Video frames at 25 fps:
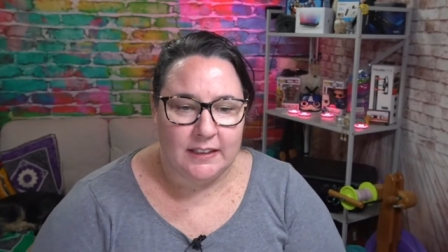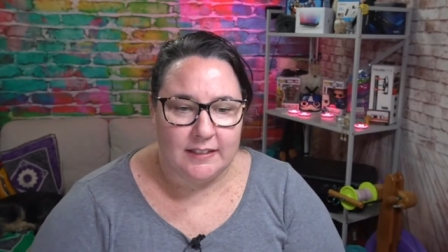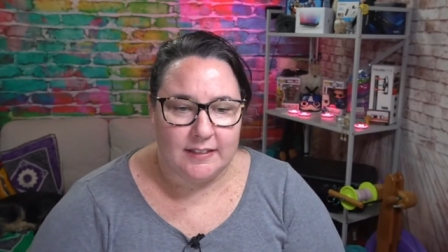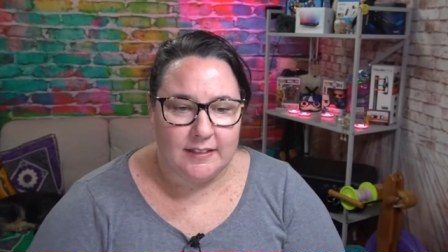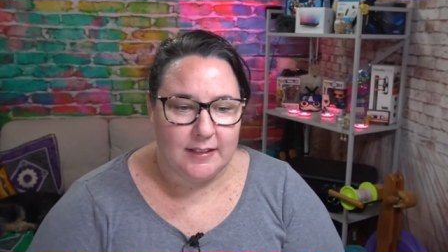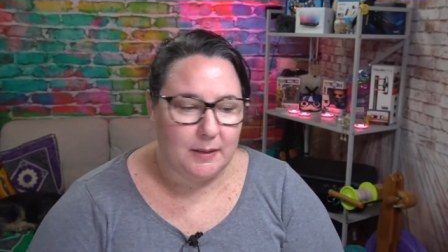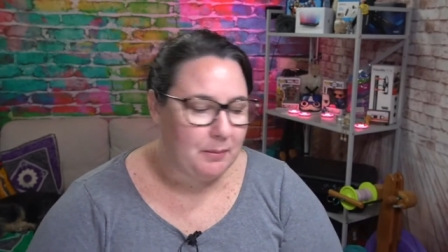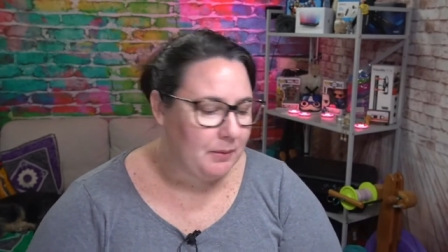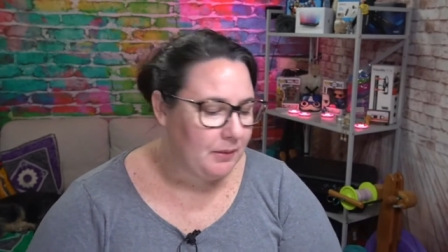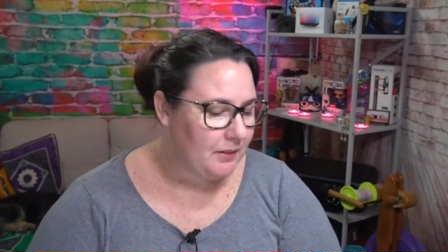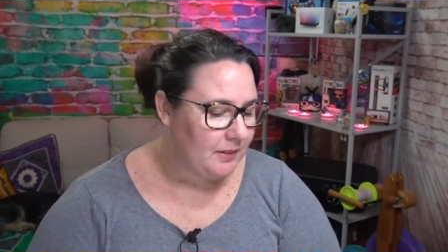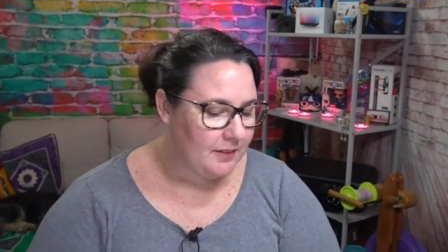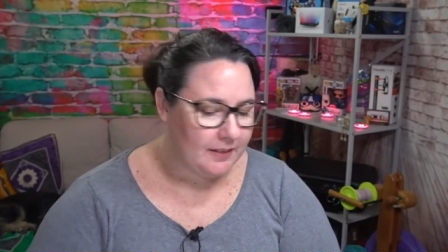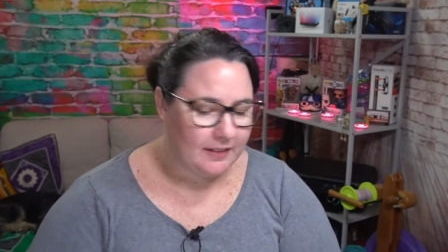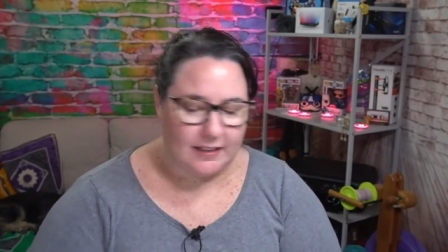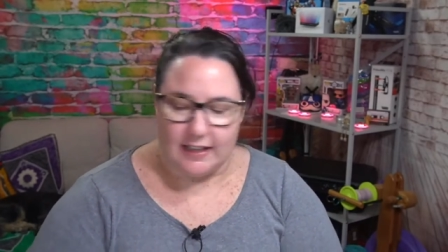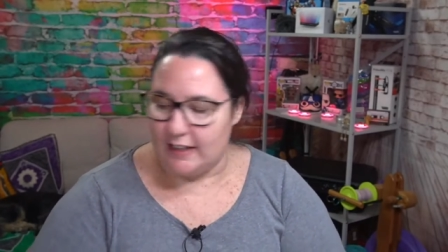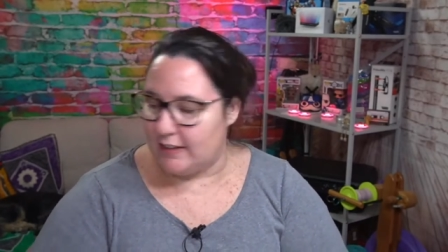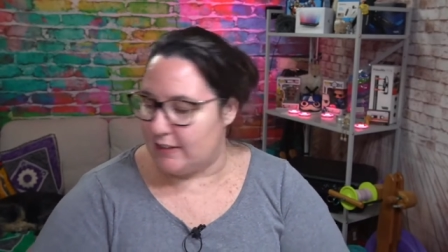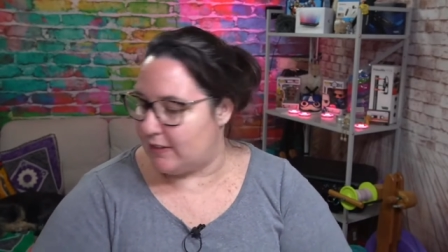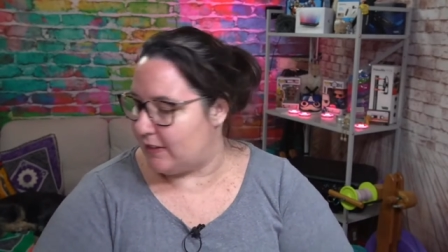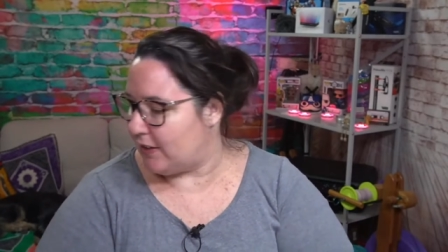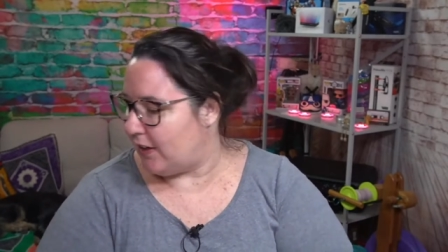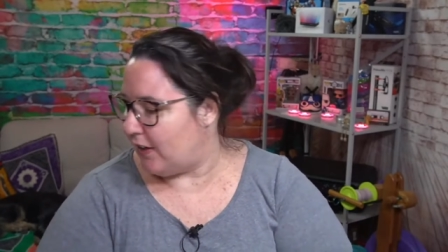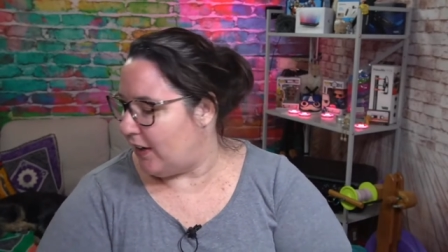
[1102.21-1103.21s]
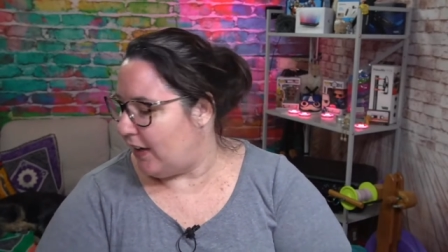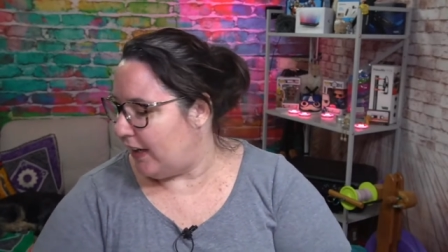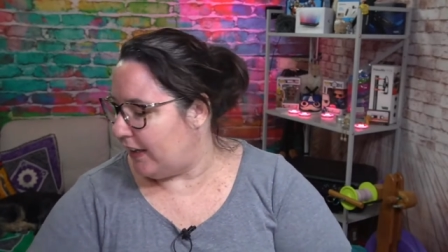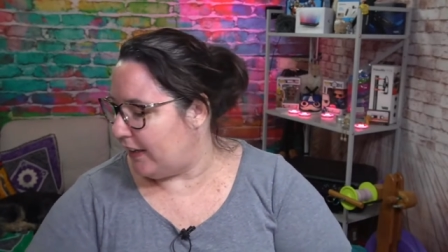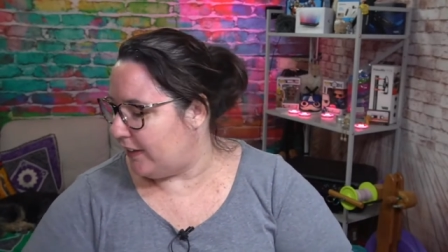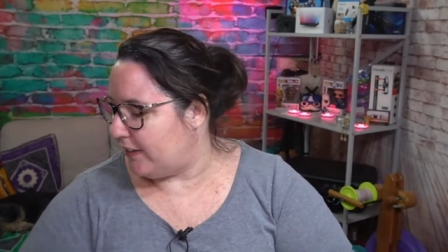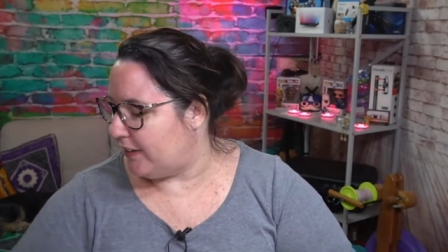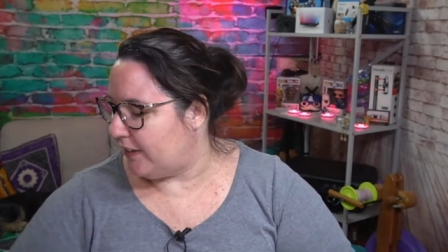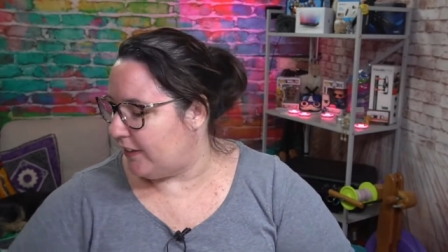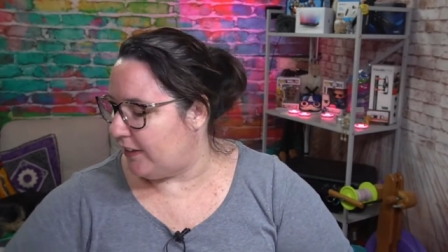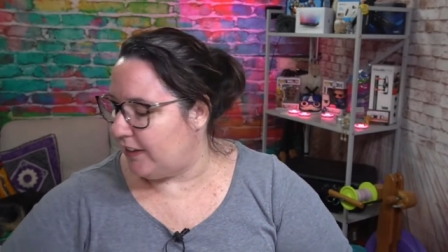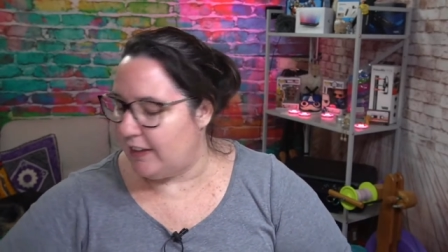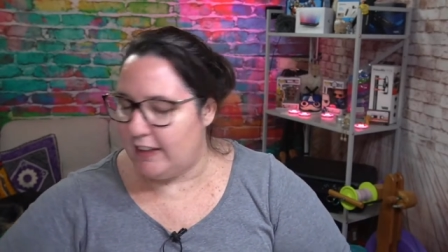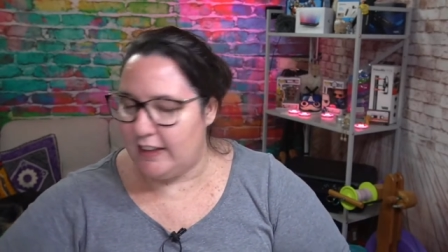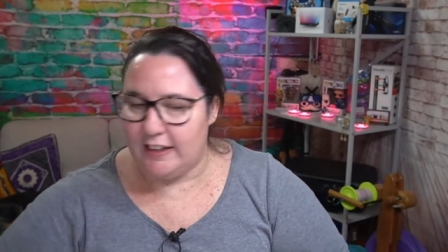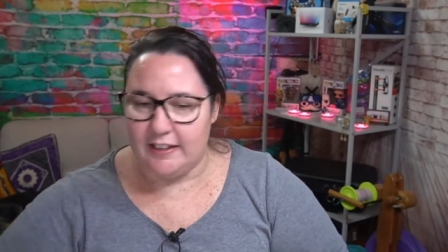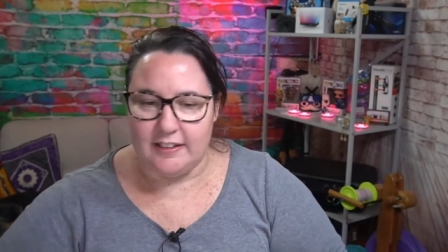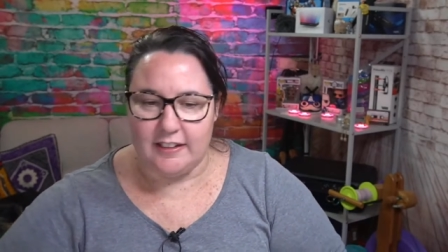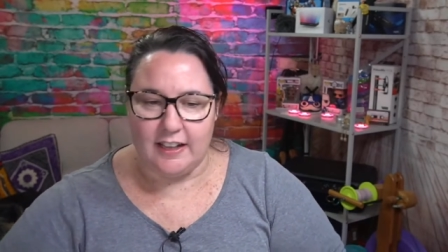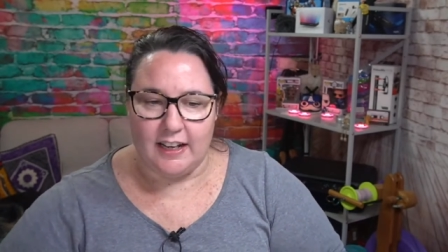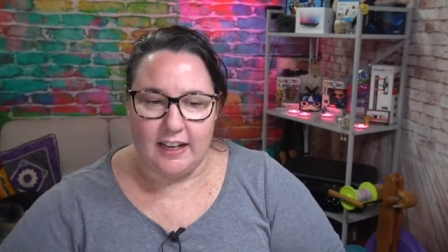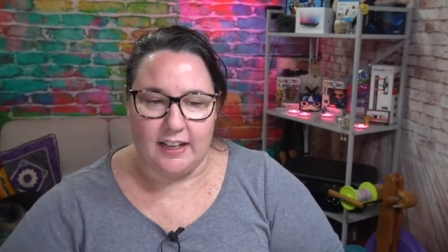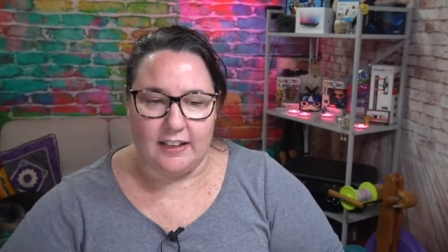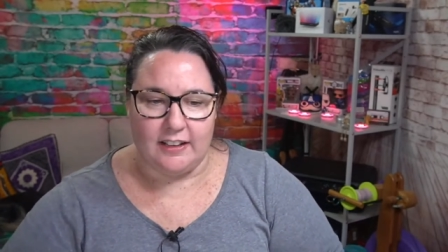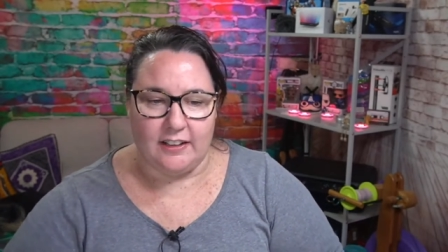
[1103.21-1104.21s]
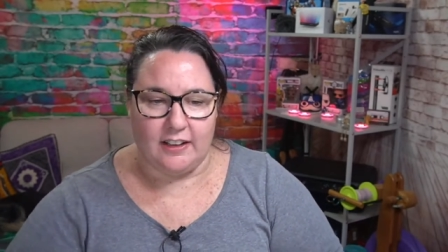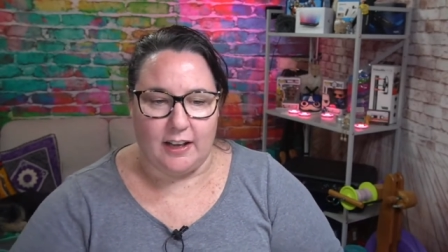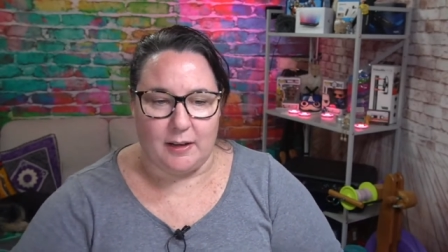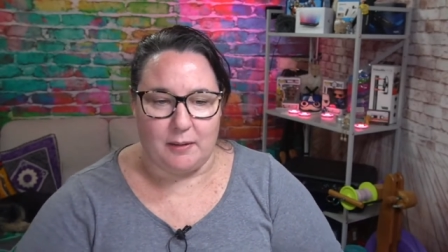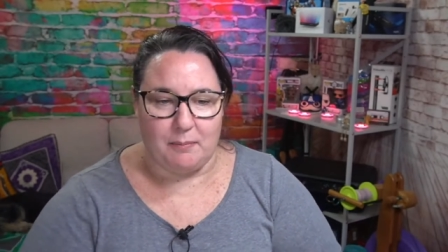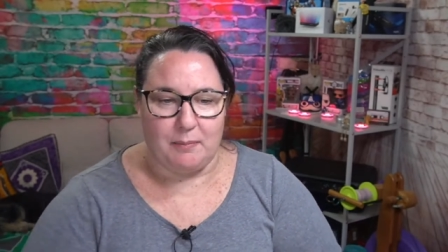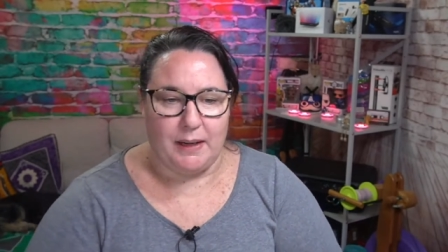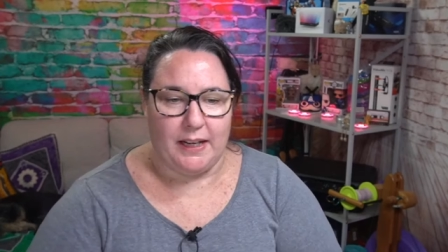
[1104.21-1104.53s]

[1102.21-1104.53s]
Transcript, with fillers: Tibbles is outside, dude. He's out like